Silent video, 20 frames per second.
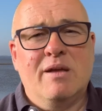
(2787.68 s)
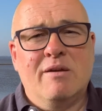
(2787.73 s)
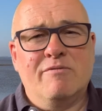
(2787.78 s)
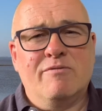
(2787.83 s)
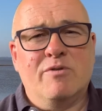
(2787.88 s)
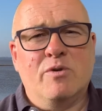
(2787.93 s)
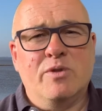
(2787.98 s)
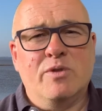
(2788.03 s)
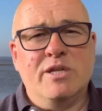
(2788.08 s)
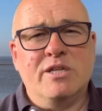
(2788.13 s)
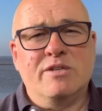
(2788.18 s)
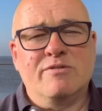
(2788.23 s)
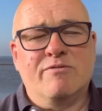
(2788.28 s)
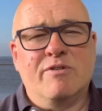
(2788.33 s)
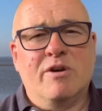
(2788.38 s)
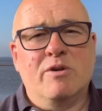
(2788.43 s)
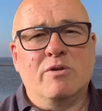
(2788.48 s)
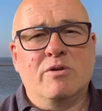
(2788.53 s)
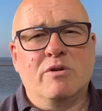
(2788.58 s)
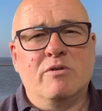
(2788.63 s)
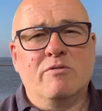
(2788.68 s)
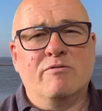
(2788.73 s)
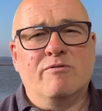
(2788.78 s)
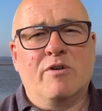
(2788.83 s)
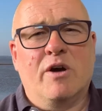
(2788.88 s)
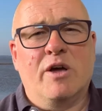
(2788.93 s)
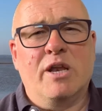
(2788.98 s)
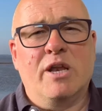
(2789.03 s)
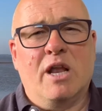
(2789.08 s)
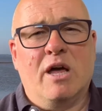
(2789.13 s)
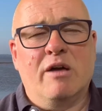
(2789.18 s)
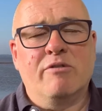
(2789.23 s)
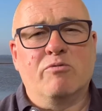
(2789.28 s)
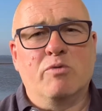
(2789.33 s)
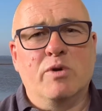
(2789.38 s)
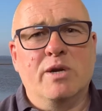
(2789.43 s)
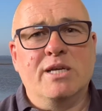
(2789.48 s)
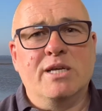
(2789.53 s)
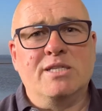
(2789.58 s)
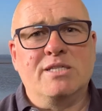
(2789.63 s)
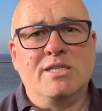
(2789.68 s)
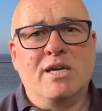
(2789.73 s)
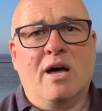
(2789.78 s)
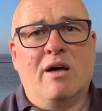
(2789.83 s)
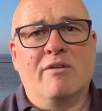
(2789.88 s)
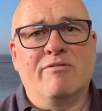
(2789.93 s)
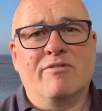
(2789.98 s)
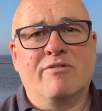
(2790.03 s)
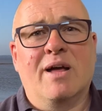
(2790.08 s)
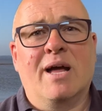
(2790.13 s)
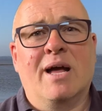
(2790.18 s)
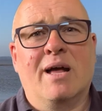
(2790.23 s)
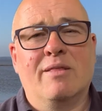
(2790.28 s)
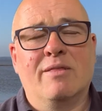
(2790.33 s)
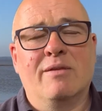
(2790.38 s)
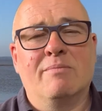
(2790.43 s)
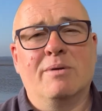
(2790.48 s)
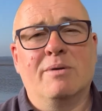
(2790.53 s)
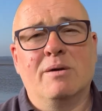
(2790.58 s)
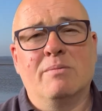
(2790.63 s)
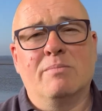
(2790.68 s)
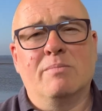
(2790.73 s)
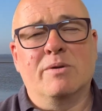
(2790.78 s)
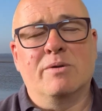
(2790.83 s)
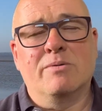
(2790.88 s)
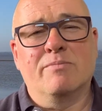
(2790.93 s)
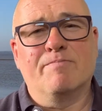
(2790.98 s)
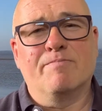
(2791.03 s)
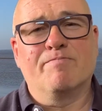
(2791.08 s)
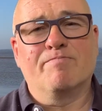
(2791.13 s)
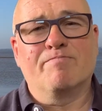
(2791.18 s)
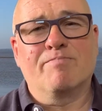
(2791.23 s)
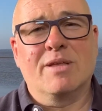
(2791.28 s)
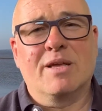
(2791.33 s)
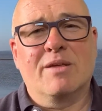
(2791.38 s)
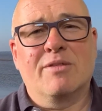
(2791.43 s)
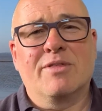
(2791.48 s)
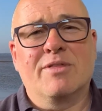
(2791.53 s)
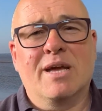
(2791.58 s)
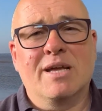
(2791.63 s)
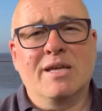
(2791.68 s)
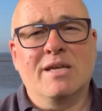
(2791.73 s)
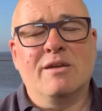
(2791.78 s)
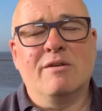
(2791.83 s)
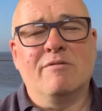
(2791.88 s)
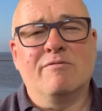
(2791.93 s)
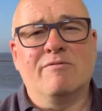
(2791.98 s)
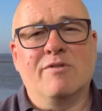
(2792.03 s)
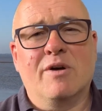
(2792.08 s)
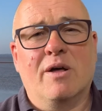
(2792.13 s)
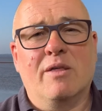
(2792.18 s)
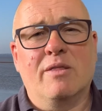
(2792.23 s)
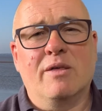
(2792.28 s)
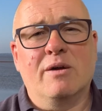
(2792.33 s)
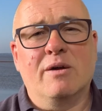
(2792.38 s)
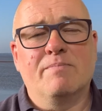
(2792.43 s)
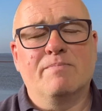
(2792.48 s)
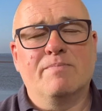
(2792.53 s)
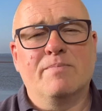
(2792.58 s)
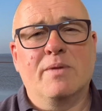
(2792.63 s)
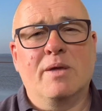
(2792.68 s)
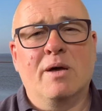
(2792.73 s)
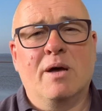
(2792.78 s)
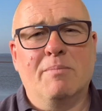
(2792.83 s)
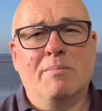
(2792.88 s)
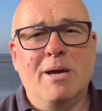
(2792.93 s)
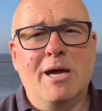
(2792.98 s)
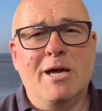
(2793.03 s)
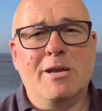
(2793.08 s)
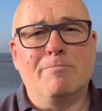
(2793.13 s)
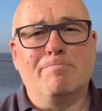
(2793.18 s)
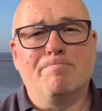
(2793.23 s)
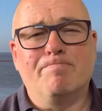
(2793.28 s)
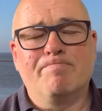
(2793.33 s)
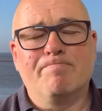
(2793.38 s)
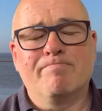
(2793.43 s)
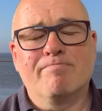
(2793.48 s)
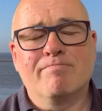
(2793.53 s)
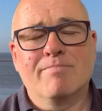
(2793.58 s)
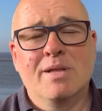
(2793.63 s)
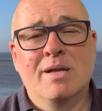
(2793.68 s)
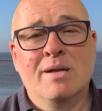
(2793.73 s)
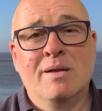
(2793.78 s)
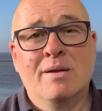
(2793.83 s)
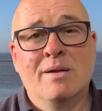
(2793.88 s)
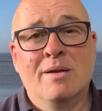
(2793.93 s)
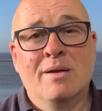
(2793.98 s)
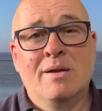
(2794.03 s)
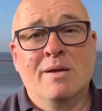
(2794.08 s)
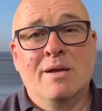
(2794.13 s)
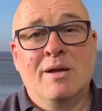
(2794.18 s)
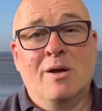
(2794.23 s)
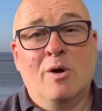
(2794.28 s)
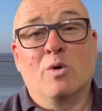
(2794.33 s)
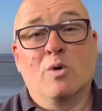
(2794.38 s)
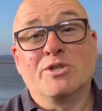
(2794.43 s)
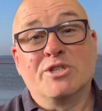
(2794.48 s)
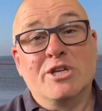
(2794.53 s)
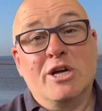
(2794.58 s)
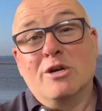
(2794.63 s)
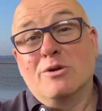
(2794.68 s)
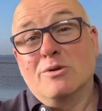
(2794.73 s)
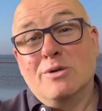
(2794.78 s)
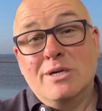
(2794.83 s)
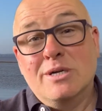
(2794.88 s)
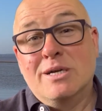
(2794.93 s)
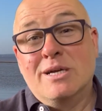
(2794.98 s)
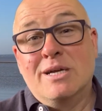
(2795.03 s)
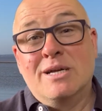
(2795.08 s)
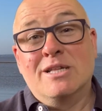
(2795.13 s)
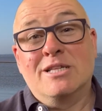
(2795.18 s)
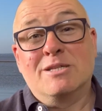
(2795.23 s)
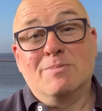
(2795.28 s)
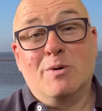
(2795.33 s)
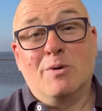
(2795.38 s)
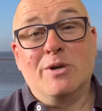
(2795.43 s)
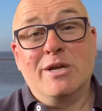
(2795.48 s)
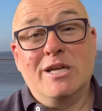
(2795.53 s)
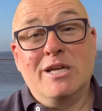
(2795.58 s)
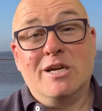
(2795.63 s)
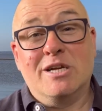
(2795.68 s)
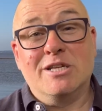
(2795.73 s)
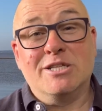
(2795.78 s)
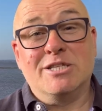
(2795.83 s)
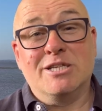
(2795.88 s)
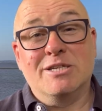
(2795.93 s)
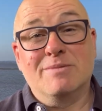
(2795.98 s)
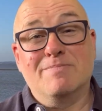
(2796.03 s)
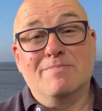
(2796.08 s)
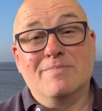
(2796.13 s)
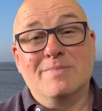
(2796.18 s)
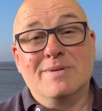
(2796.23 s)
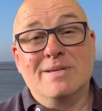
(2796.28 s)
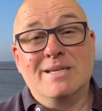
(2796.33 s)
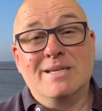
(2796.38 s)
for these folk who find life really tough at the moment. Thank you, Father. Amen. Also, this morning got some